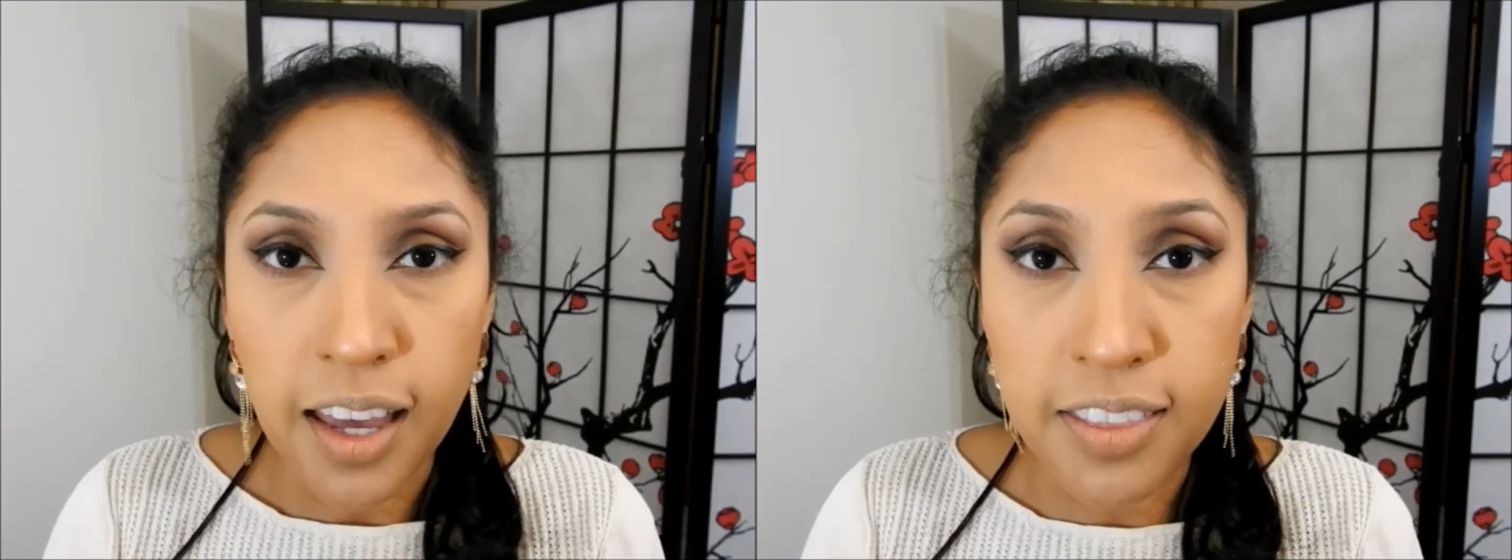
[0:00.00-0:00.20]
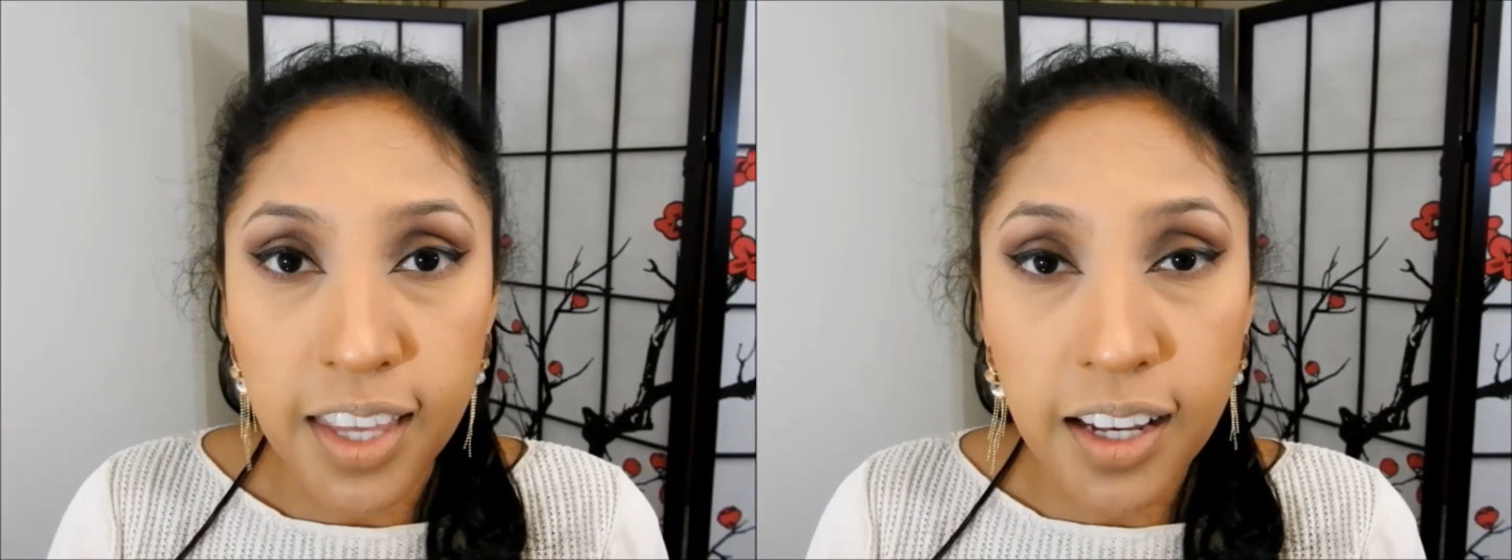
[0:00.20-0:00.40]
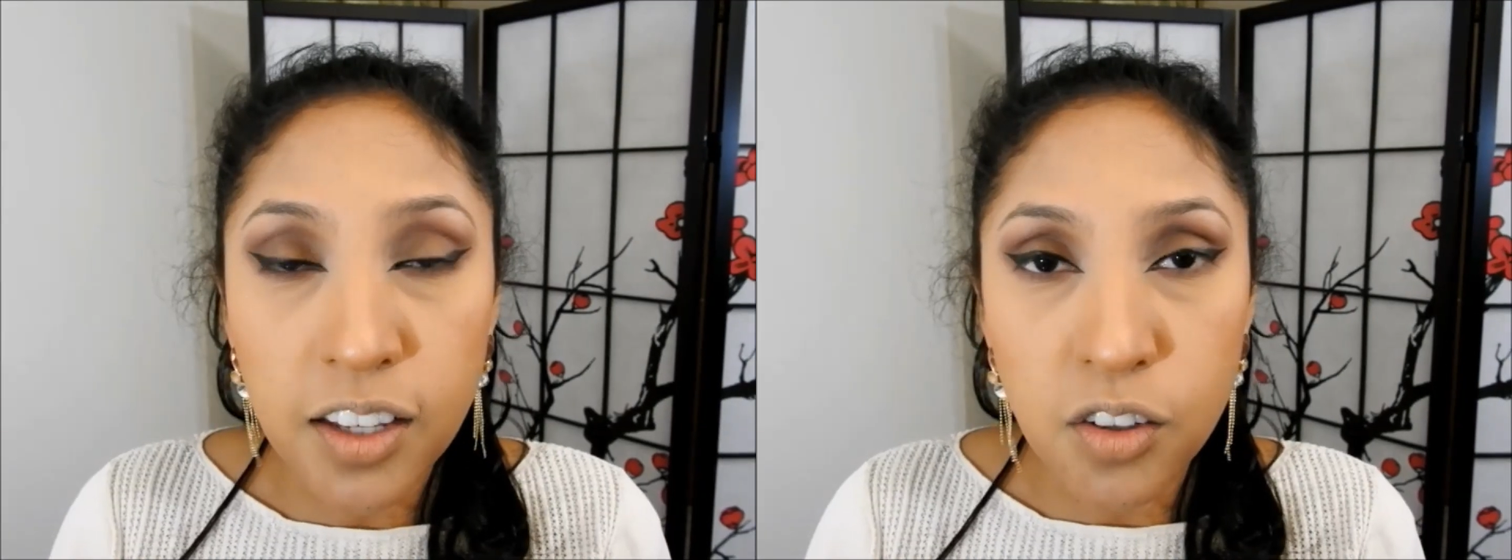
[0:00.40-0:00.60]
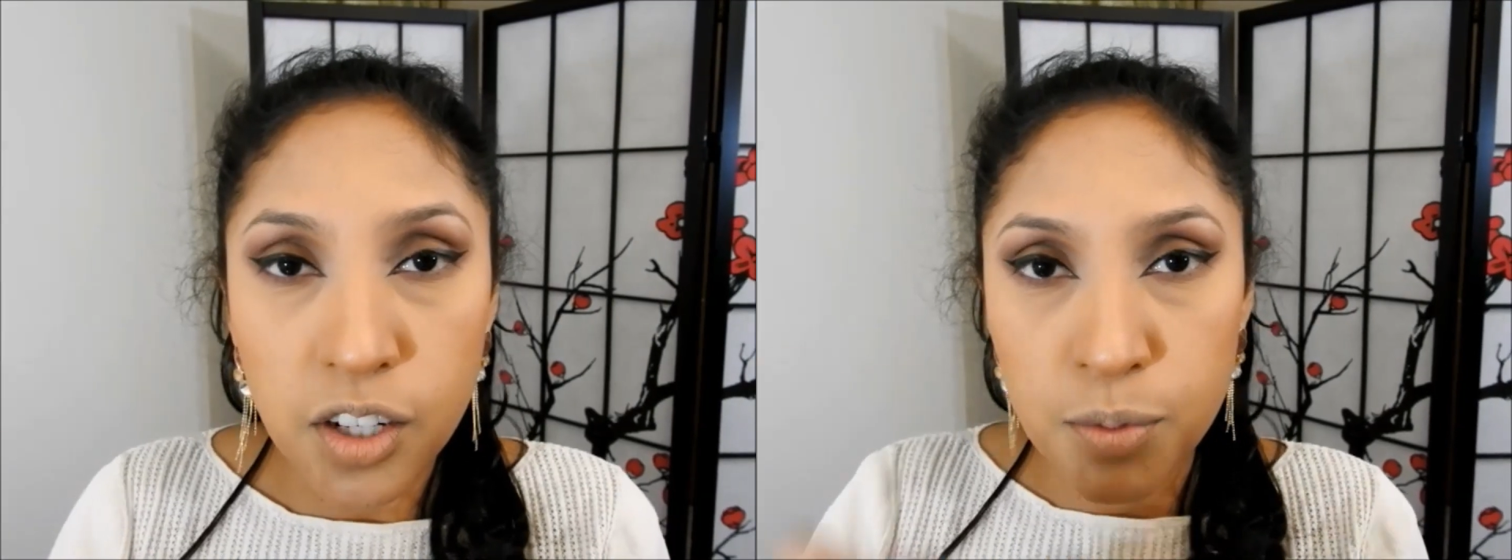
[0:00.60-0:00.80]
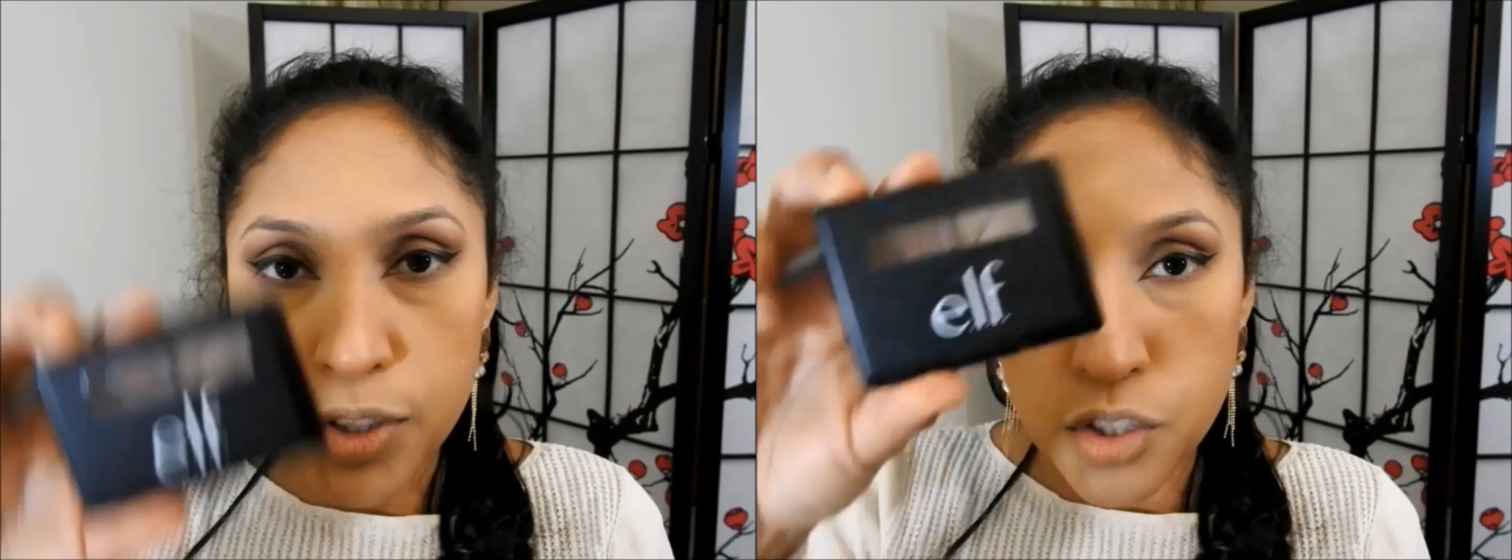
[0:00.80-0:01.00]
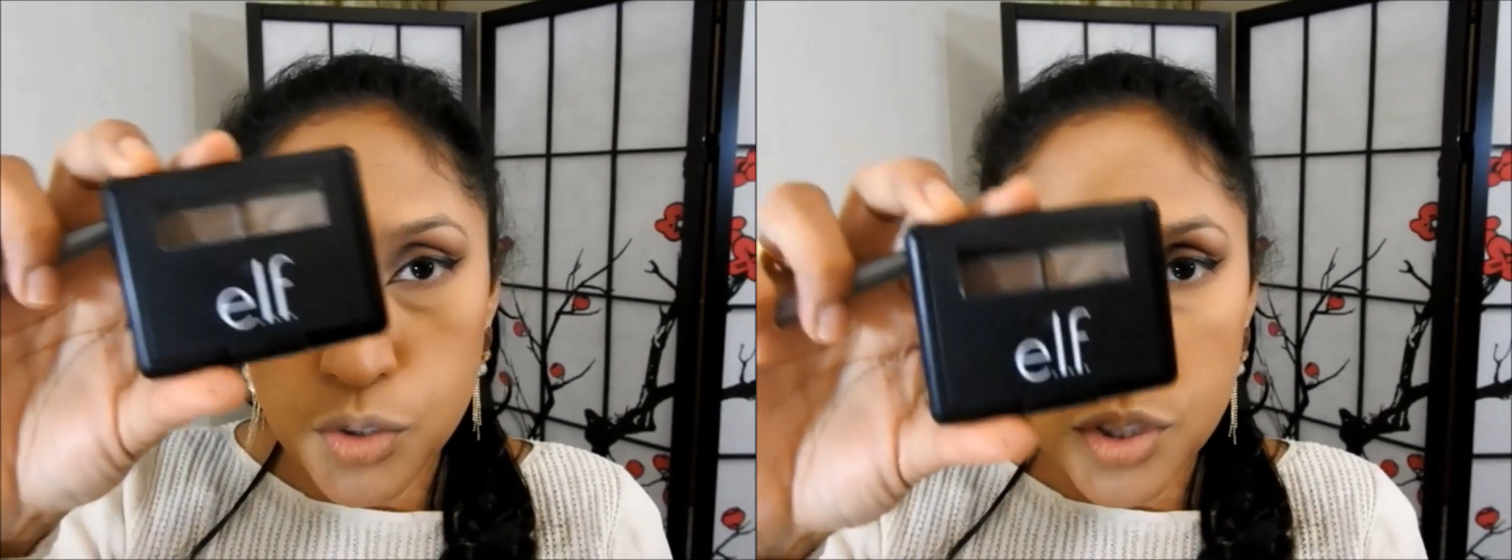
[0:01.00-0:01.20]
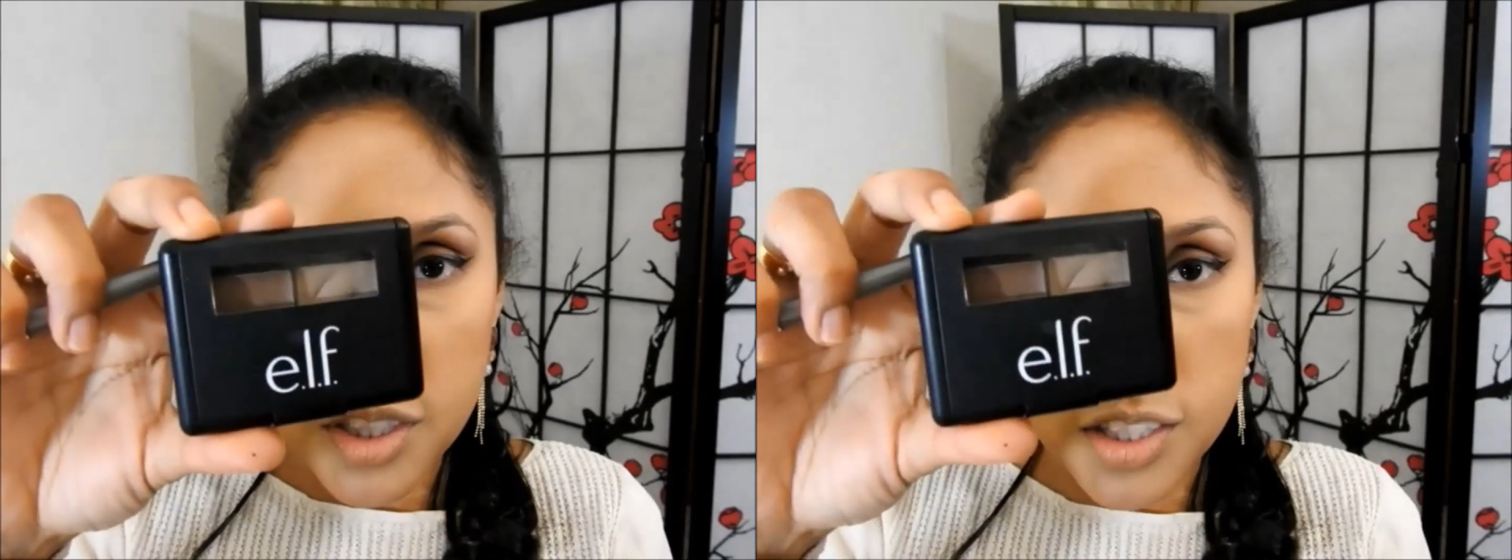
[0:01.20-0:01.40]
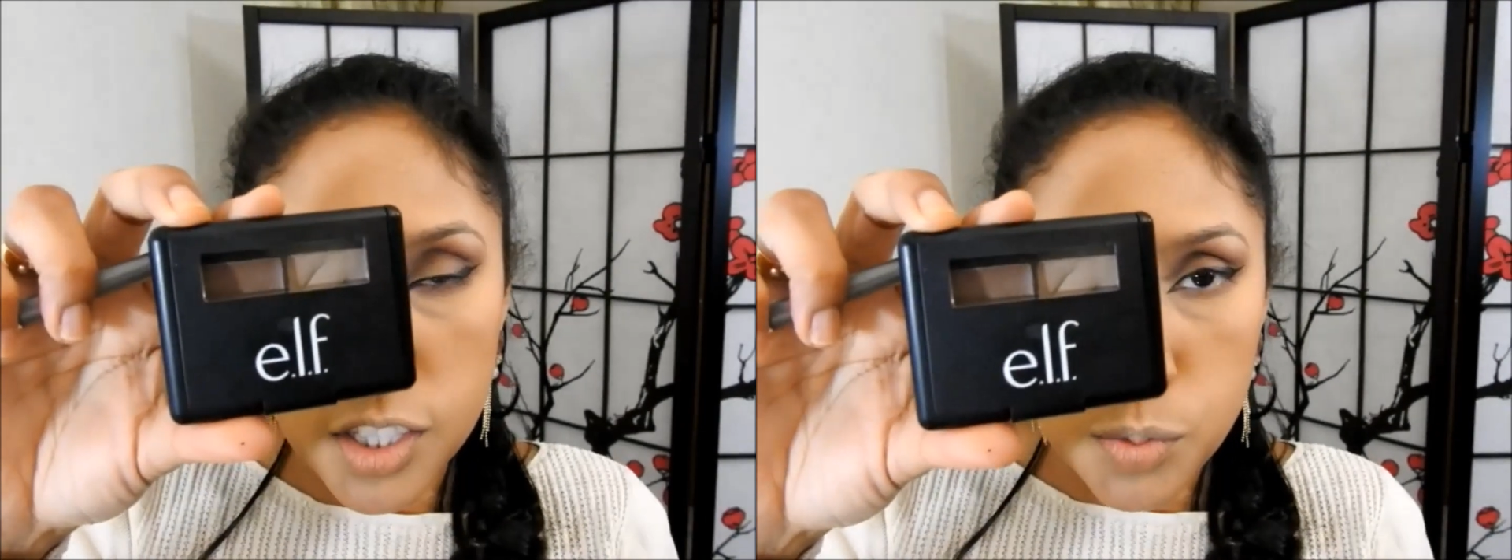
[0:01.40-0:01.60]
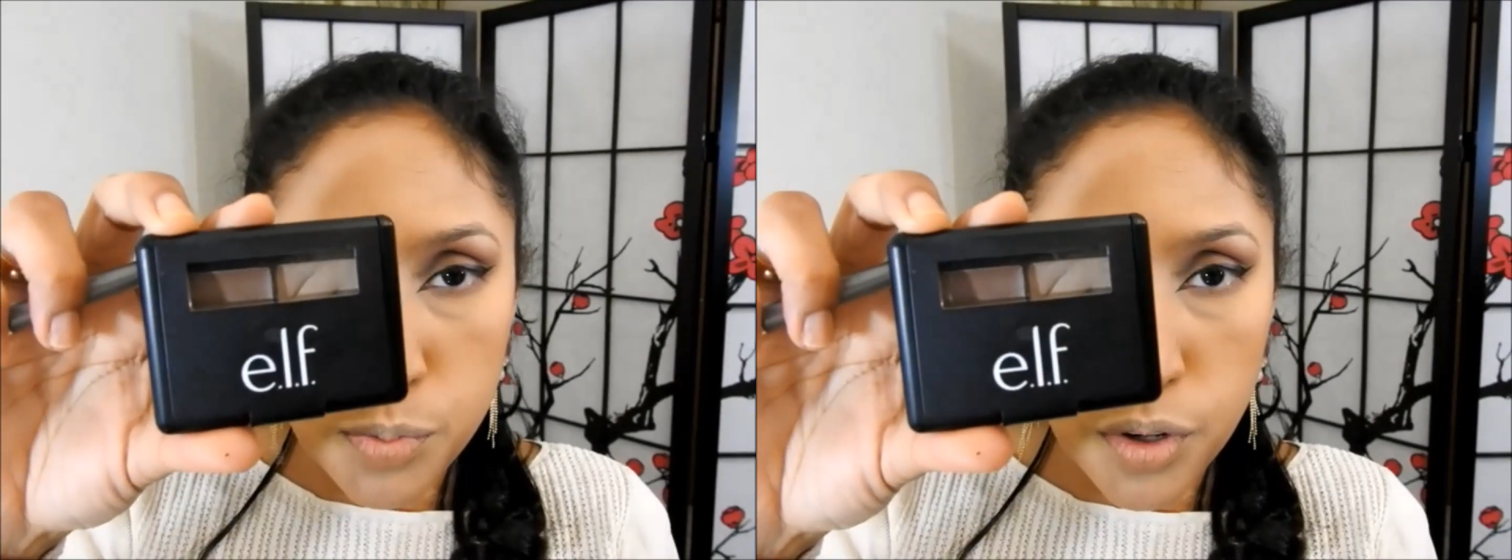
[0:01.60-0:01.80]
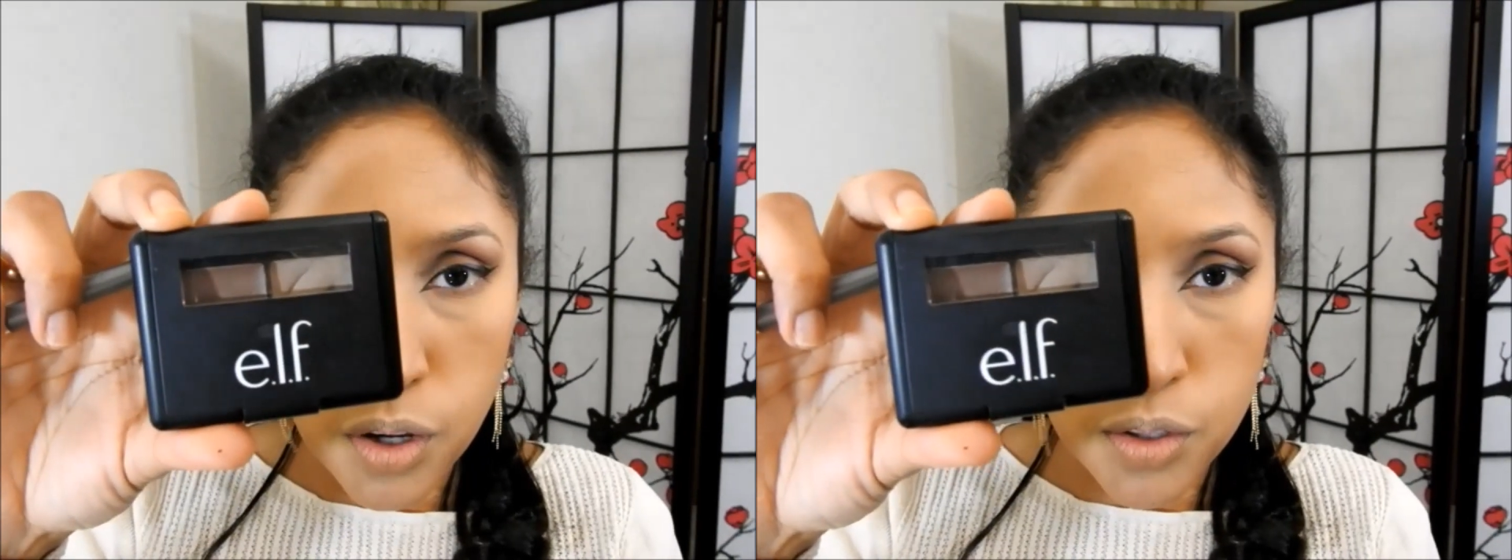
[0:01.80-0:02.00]
And then I'm gonna be using this
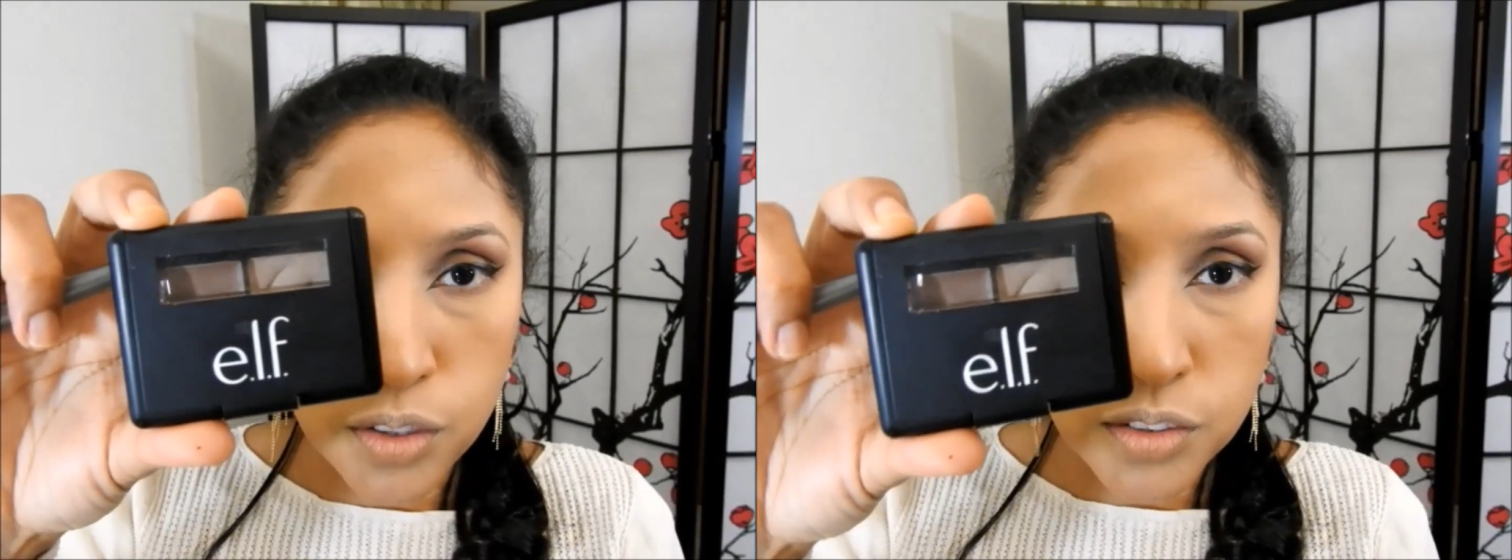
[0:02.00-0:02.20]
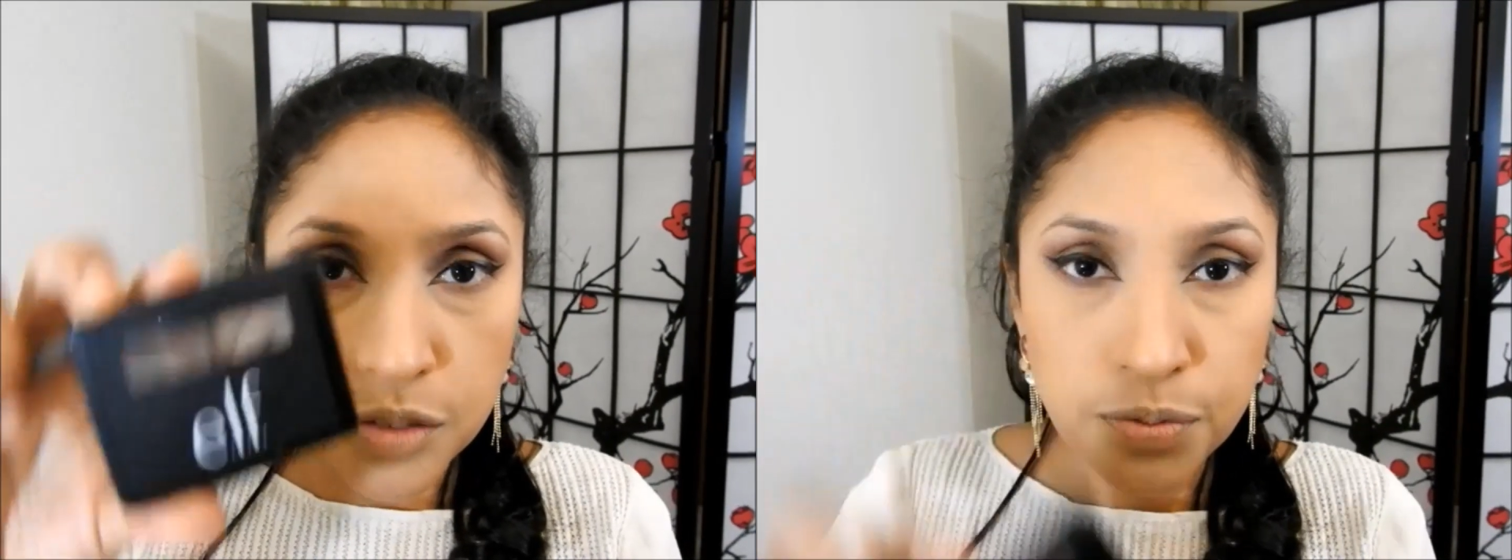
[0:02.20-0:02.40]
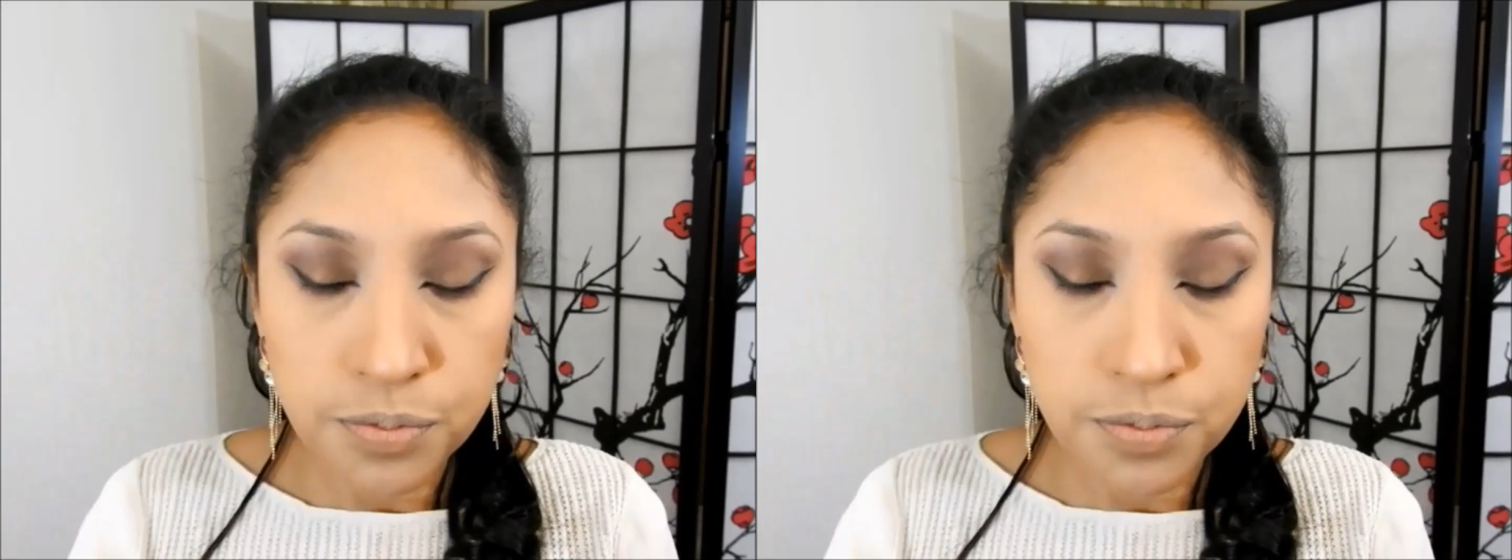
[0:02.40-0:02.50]
product